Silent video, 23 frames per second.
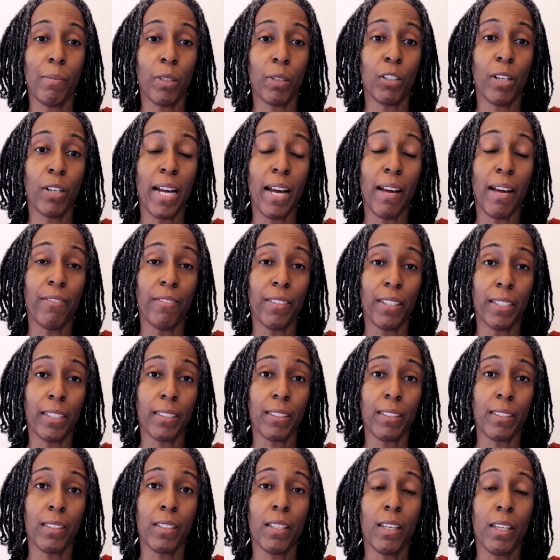
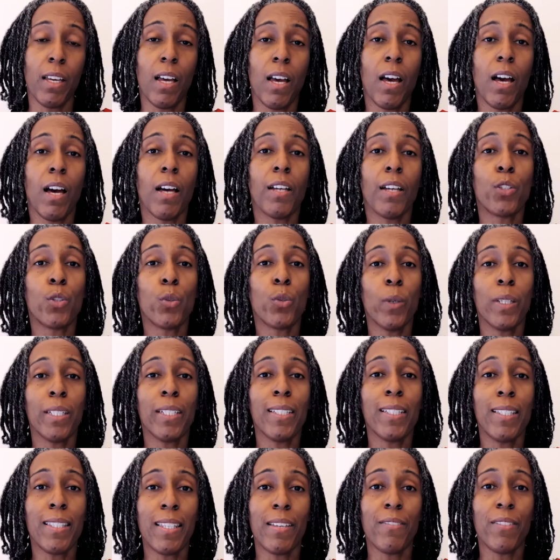Demographics. A
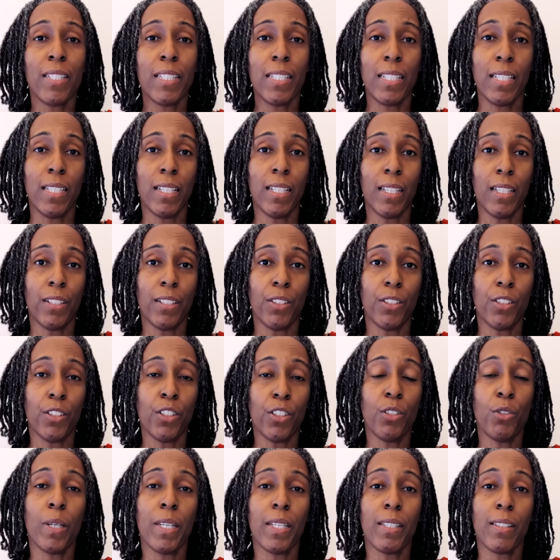2017
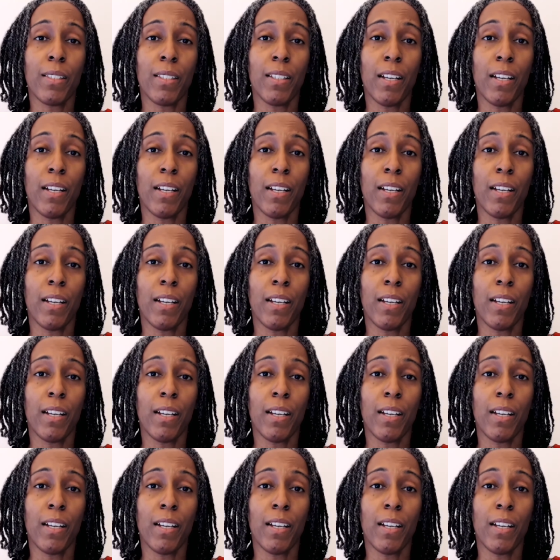U.S.